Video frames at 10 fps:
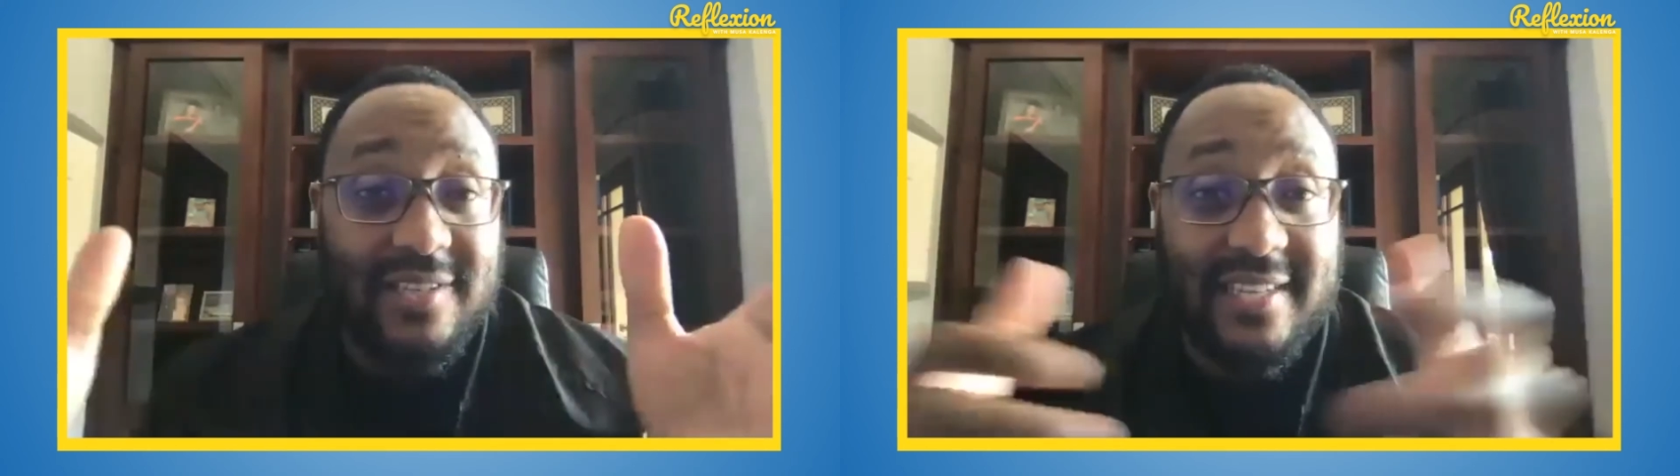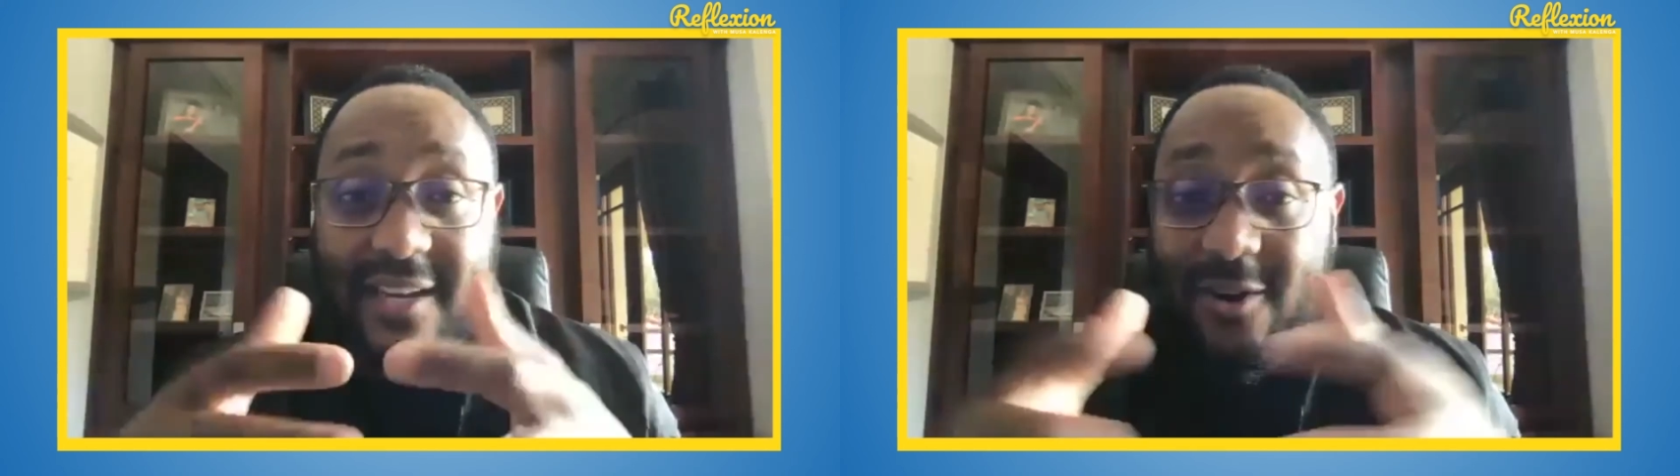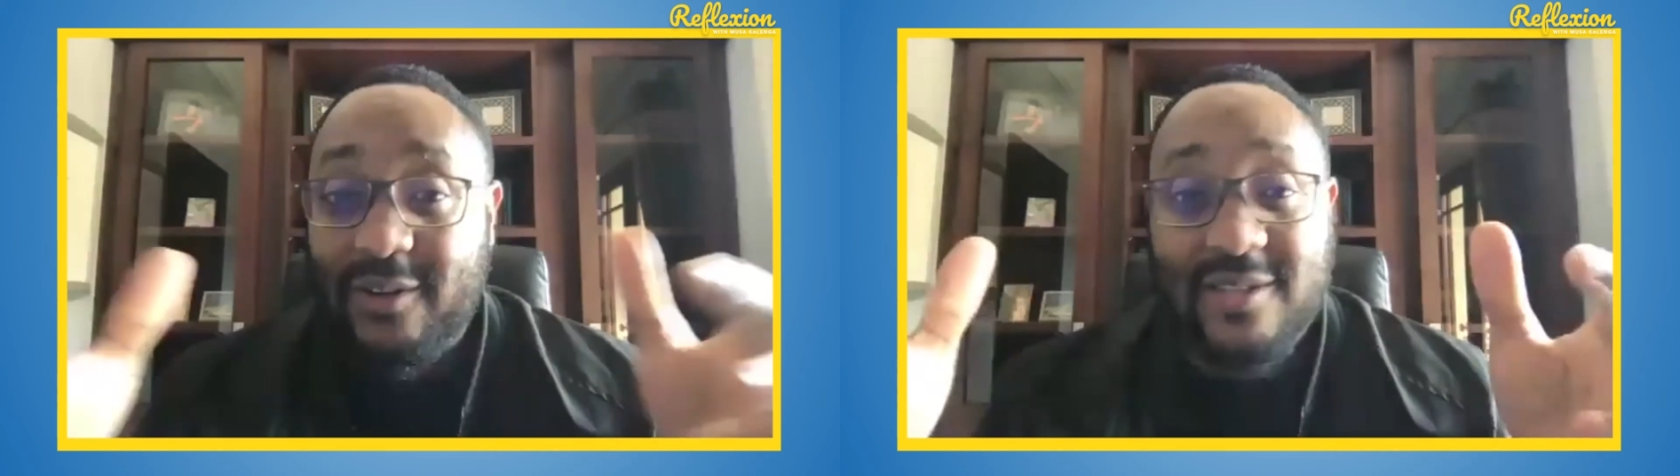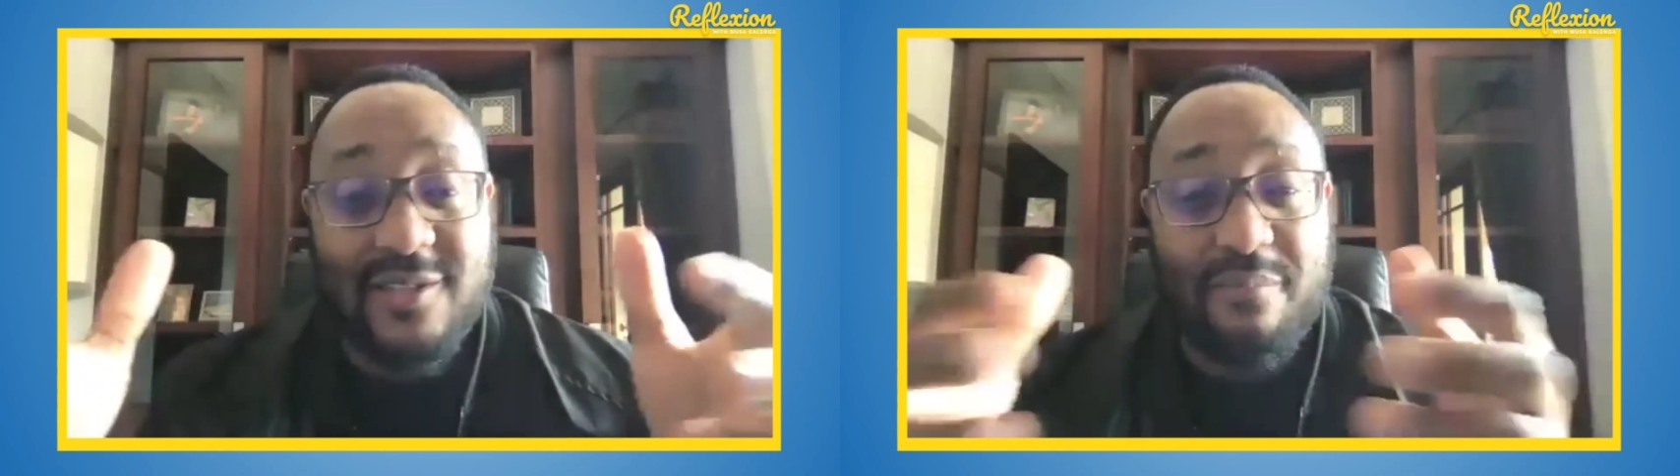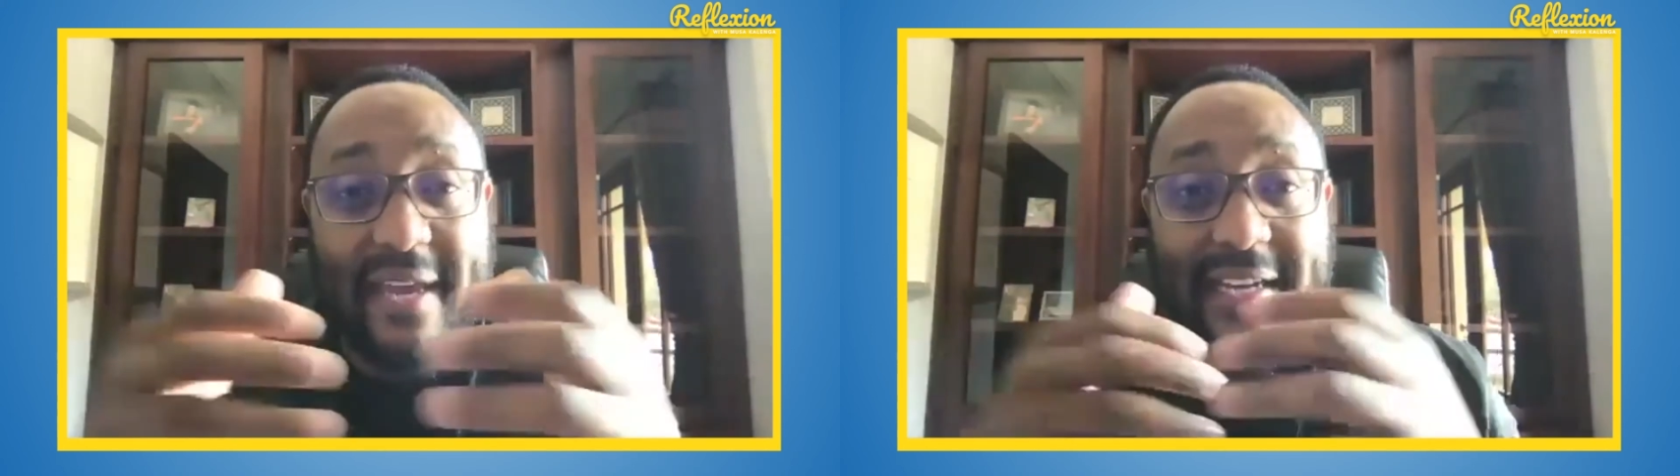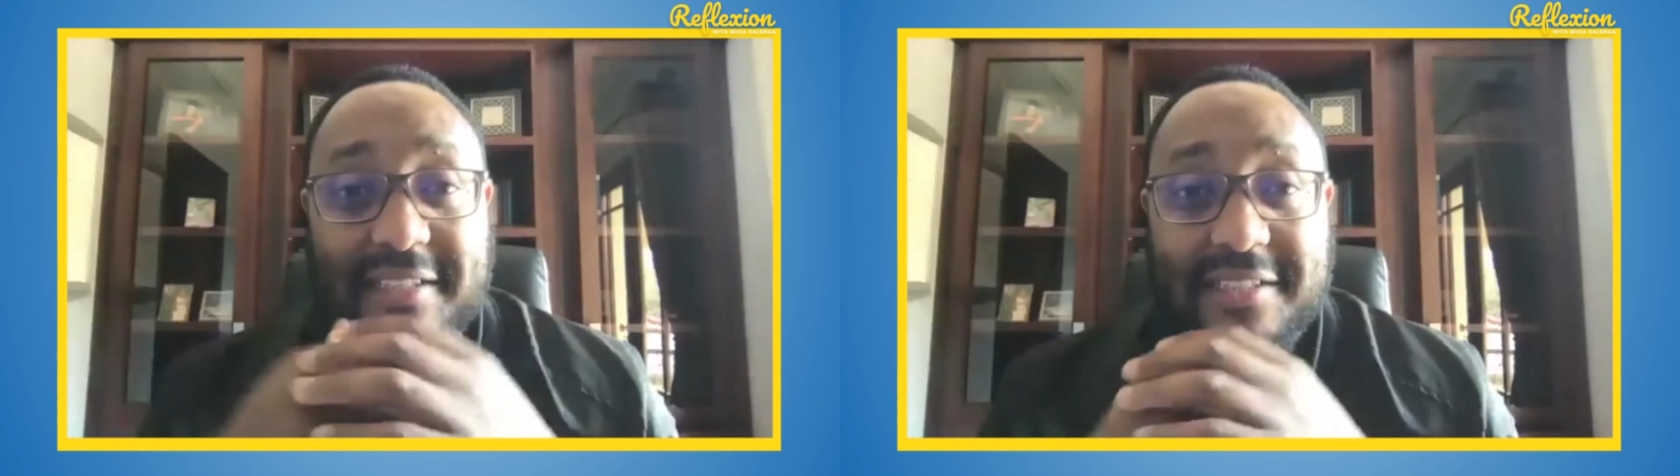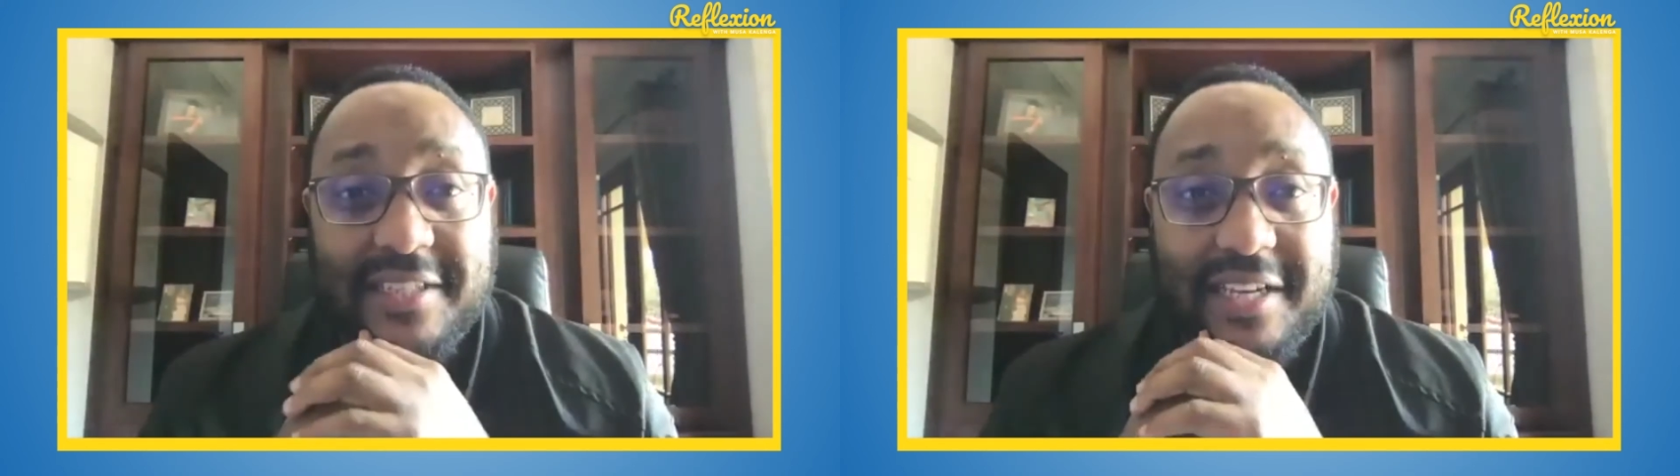of stakeholders to balance.